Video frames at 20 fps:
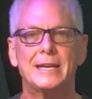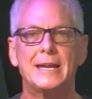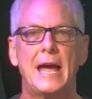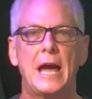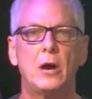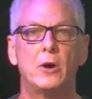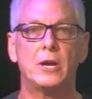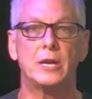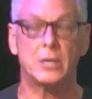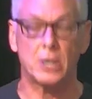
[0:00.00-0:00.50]

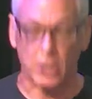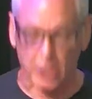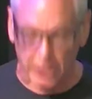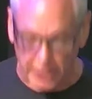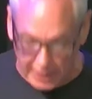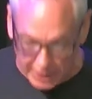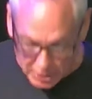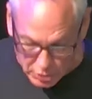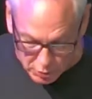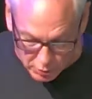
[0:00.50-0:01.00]
now in our
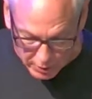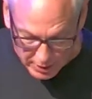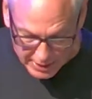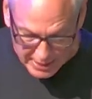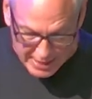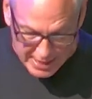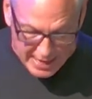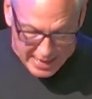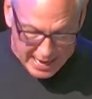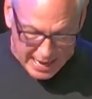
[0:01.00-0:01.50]
country,
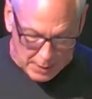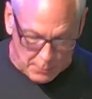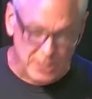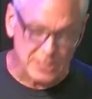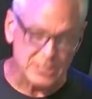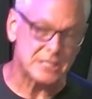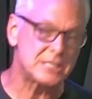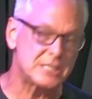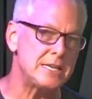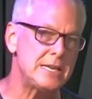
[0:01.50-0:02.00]
and we
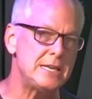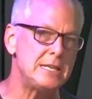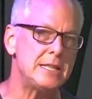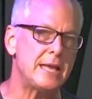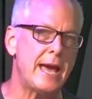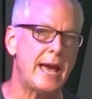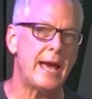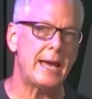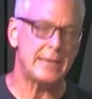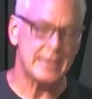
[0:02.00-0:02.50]
see
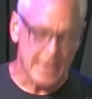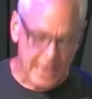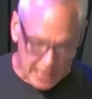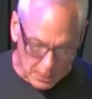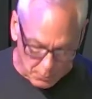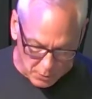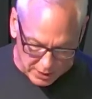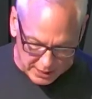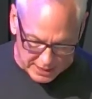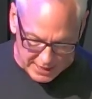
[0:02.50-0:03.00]
that,
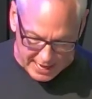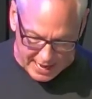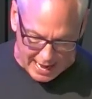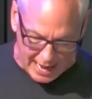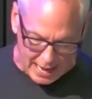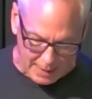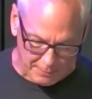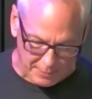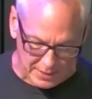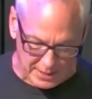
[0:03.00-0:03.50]
and what can
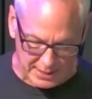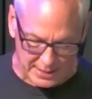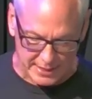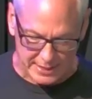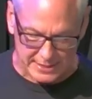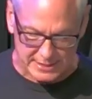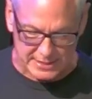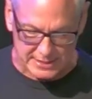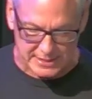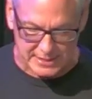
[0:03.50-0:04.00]
happen
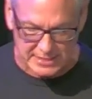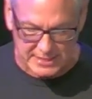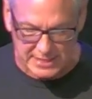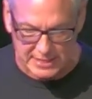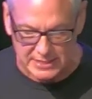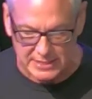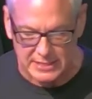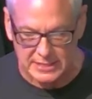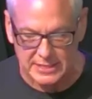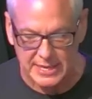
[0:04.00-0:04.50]
is
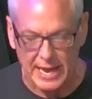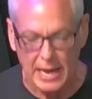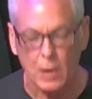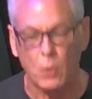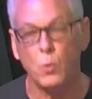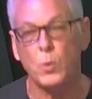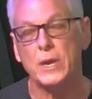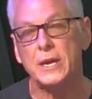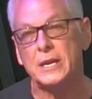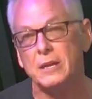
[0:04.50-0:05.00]
this is how
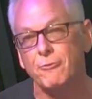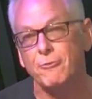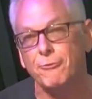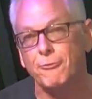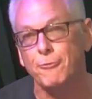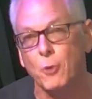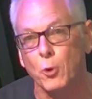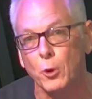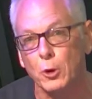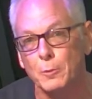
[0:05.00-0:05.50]
we can
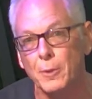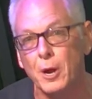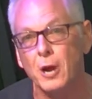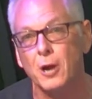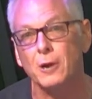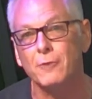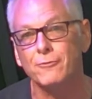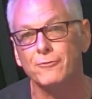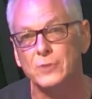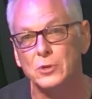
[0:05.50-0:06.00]
form
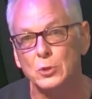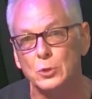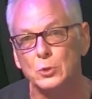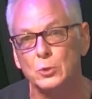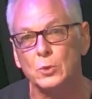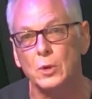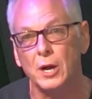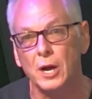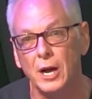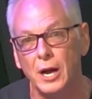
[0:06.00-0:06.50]
our
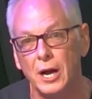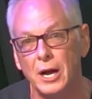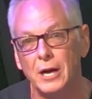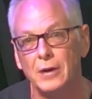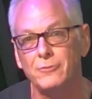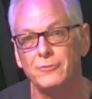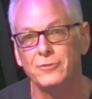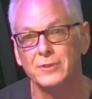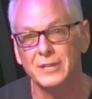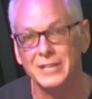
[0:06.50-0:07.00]
view
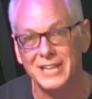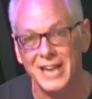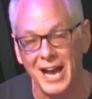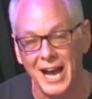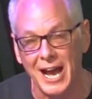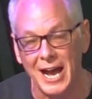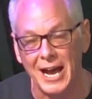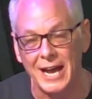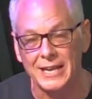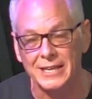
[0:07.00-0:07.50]
of
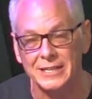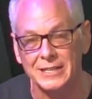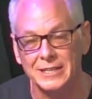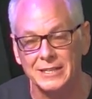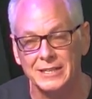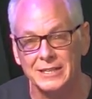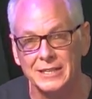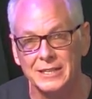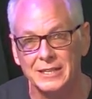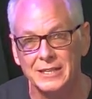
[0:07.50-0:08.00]
God.
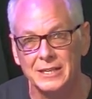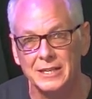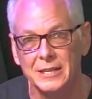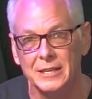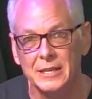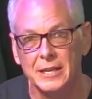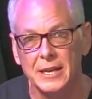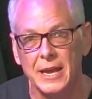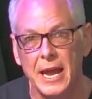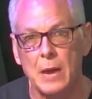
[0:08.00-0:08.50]

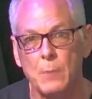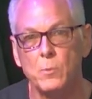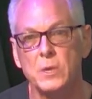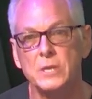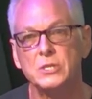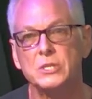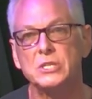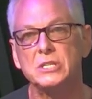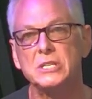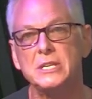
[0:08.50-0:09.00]
And we
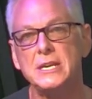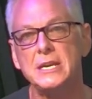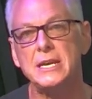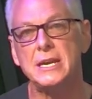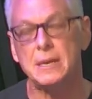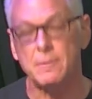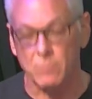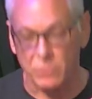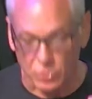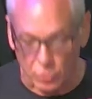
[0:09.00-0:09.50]
see
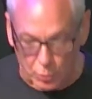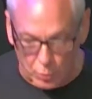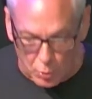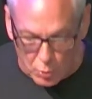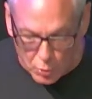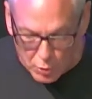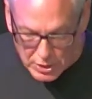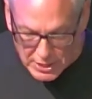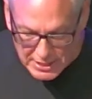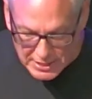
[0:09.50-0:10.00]
him
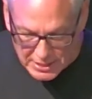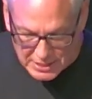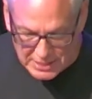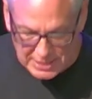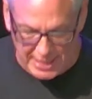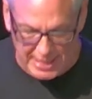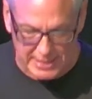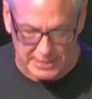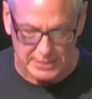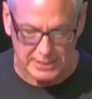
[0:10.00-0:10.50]
through these
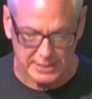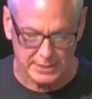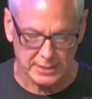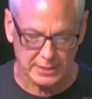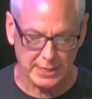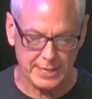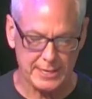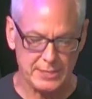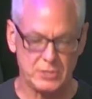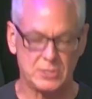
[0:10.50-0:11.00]
tainted
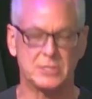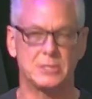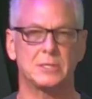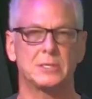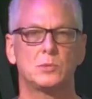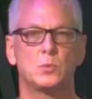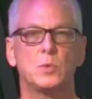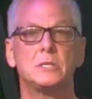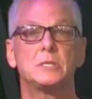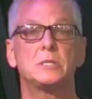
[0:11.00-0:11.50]

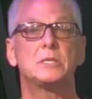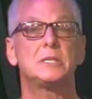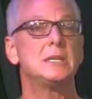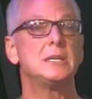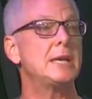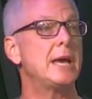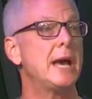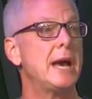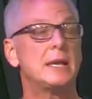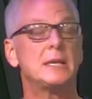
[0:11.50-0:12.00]
lenses. We see
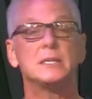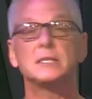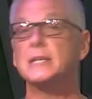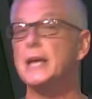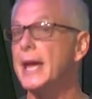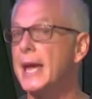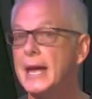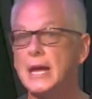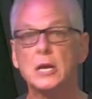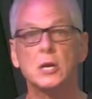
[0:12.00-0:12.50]
God as
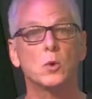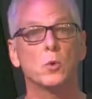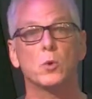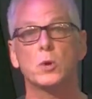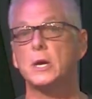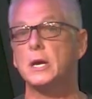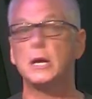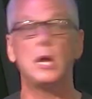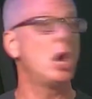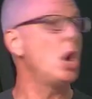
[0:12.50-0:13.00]

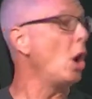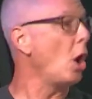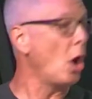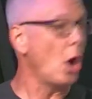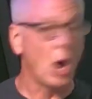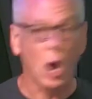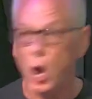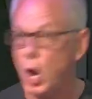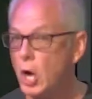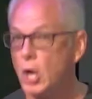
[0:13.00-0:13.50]
angry
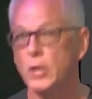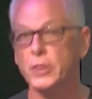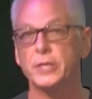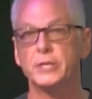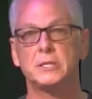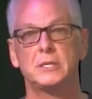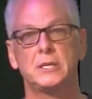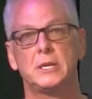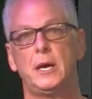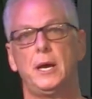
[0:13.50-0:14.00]
all the
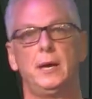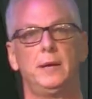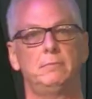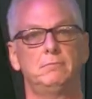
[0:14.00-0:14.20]
time.